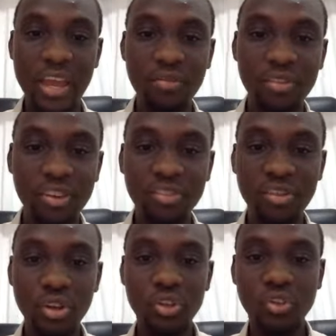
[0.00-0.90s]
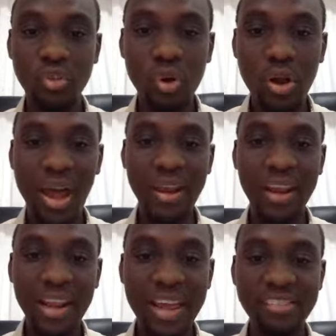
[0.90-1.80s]
enrich, store, and
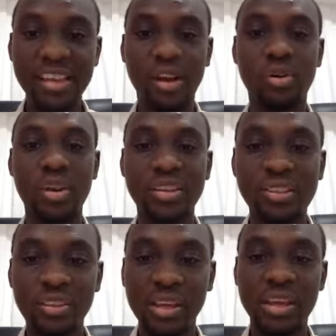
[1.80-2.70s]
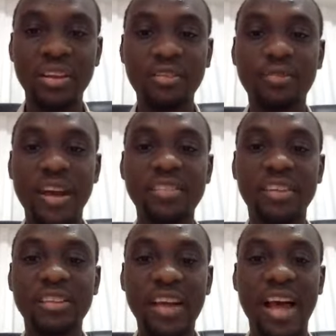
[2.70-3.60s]
analyze their connected device
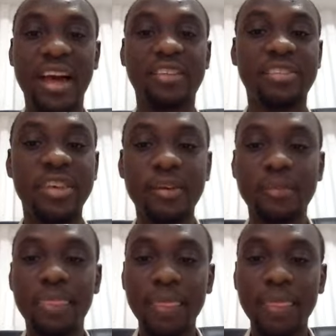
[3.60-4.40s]
data at scale.